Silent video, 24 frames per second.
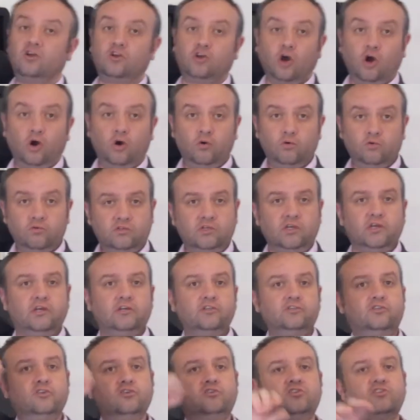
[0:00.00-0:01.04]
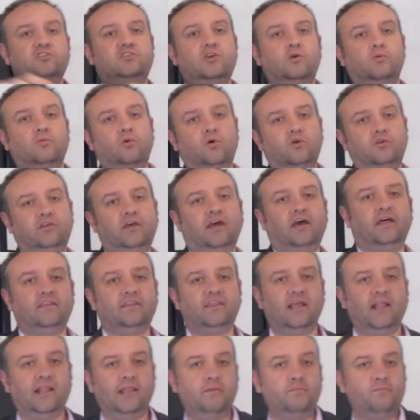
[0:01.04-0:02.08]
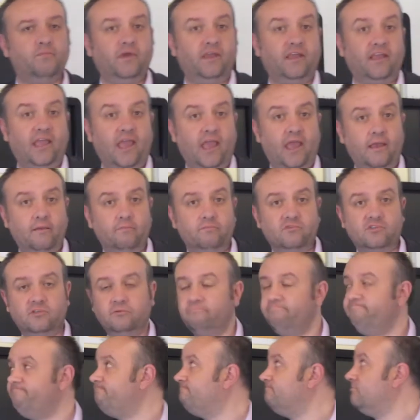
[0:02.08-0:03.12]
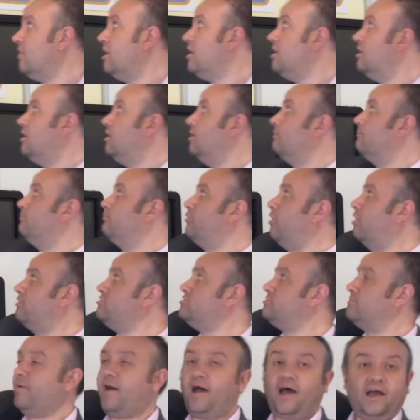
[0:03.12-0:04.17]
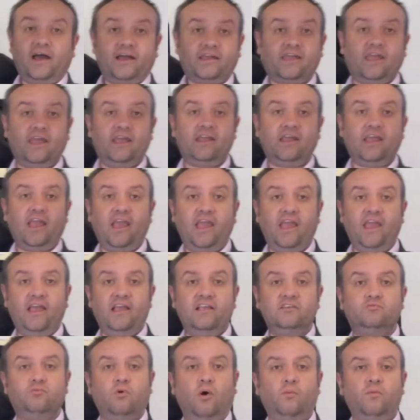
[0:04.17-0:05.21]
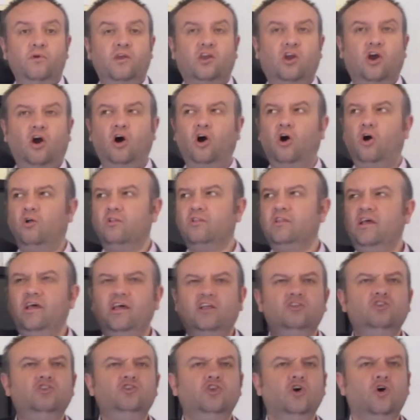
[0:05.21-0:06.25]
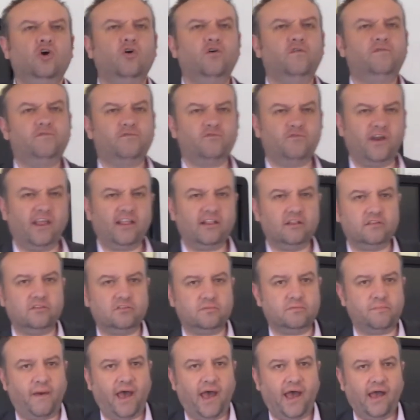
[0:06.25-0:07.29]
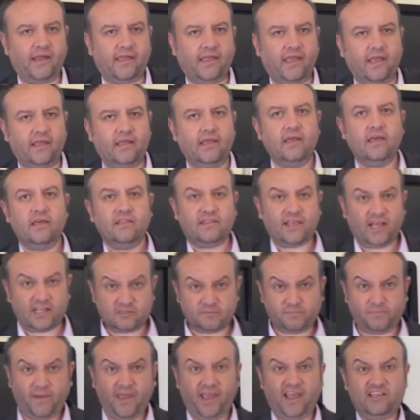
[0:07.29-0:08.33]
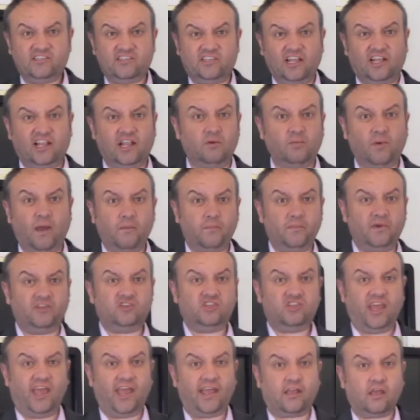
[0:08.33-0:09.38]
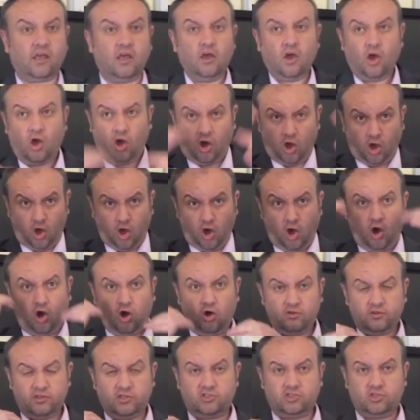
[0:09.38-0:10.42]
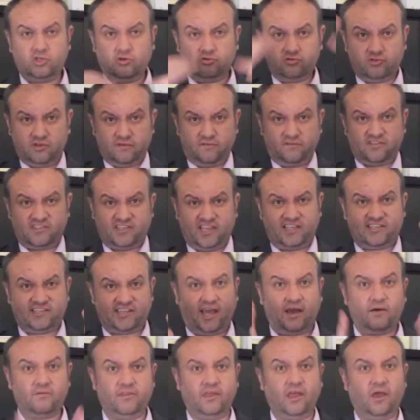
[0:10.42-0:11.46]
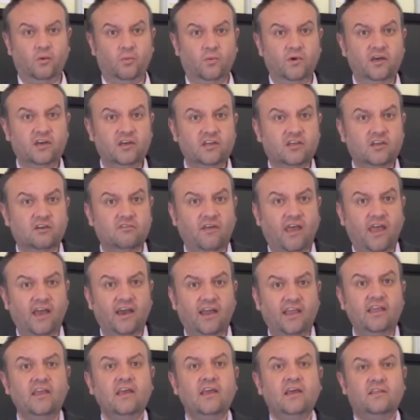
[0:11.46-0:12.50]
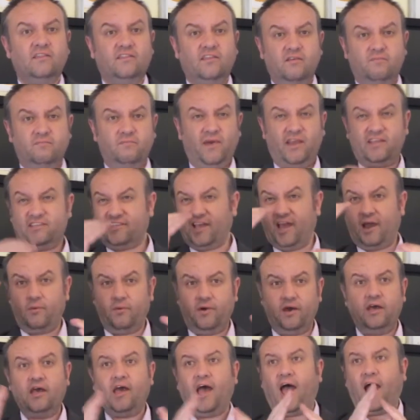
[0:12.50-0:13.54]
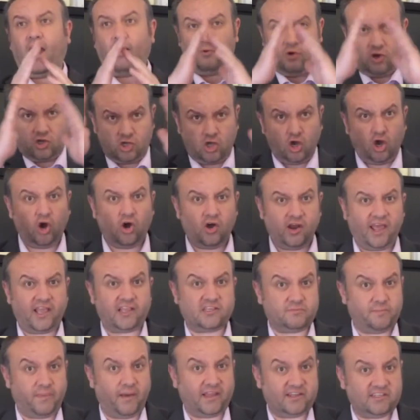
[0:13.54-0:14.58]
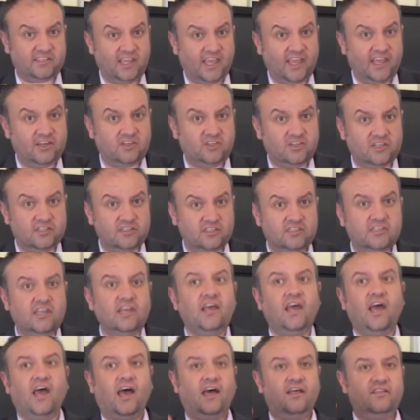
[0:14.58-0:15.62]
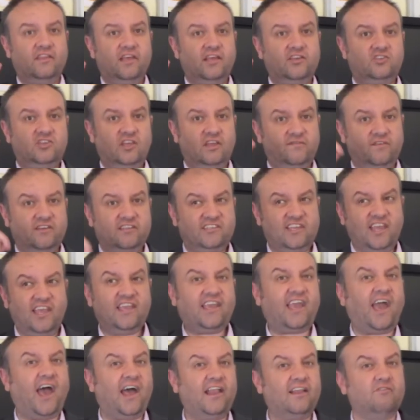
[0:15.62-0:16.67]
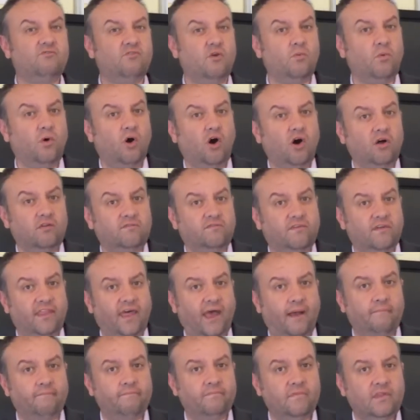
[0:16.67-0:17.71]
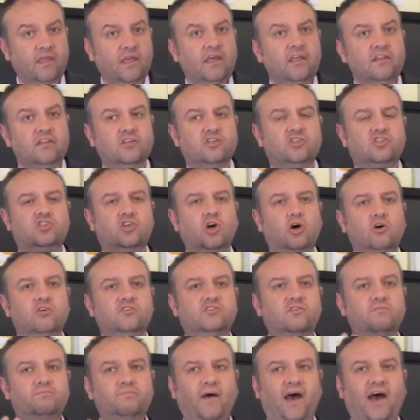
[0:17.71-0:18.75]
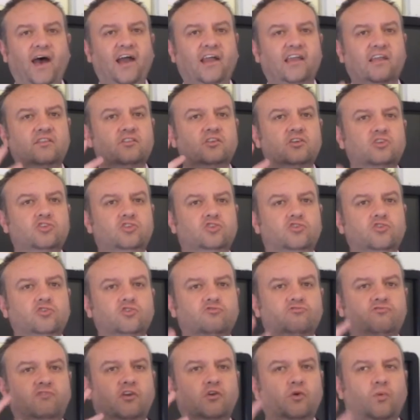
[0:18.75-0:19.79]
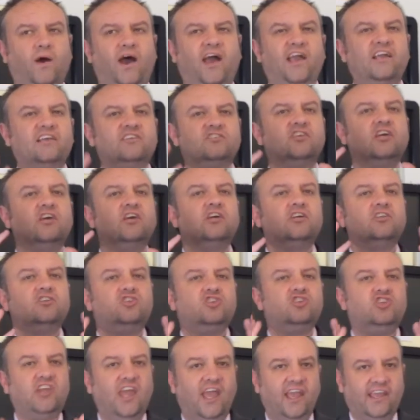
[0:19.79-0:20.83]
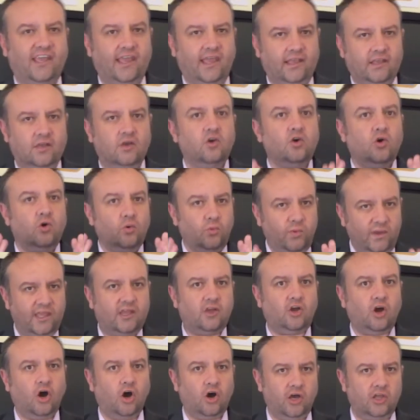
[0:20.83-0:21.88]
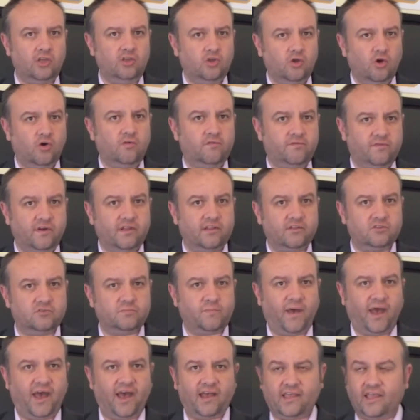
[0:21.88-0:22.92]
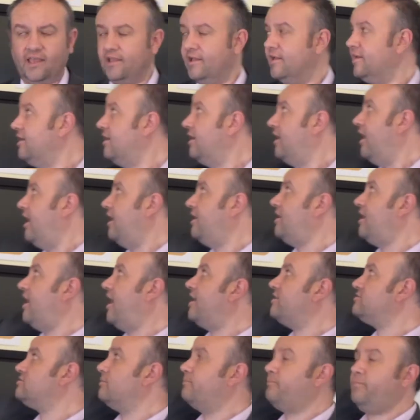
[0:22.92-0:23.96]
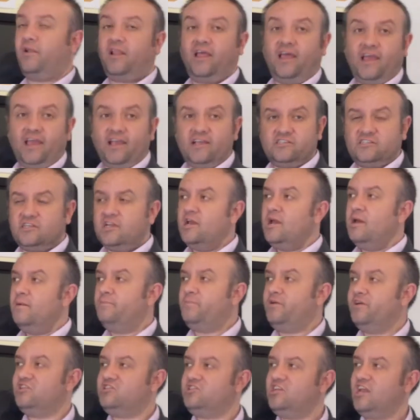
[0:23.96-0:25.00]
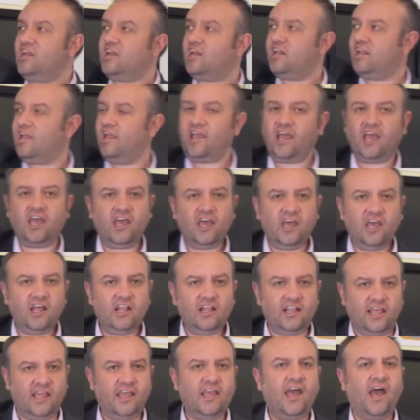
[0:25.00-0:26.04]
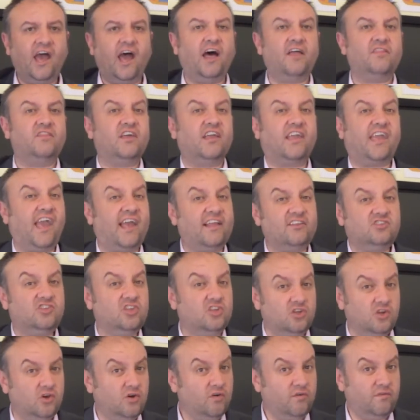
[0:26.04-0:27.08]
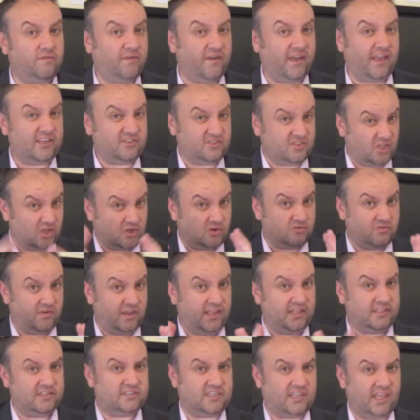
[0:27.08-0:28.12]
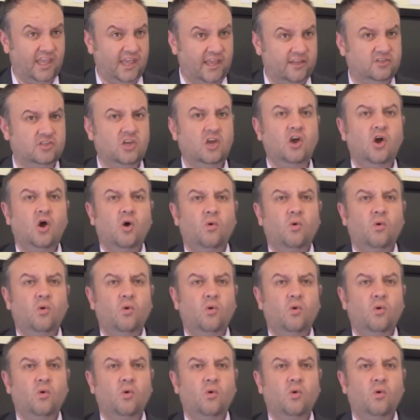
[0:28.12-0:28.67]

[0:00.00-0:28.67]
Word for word: and gold just as it would at the Olympic Games. Bronze marking is what we call no frills marking. That's basically when we check all the children have set out their work correctly, they've met our, our core expectations, and they achieve a tick and a reward for that. The sort of marking that just requires checking. We call it no frills marking. And it has a place, particularly early at the get to know phase, the green stage,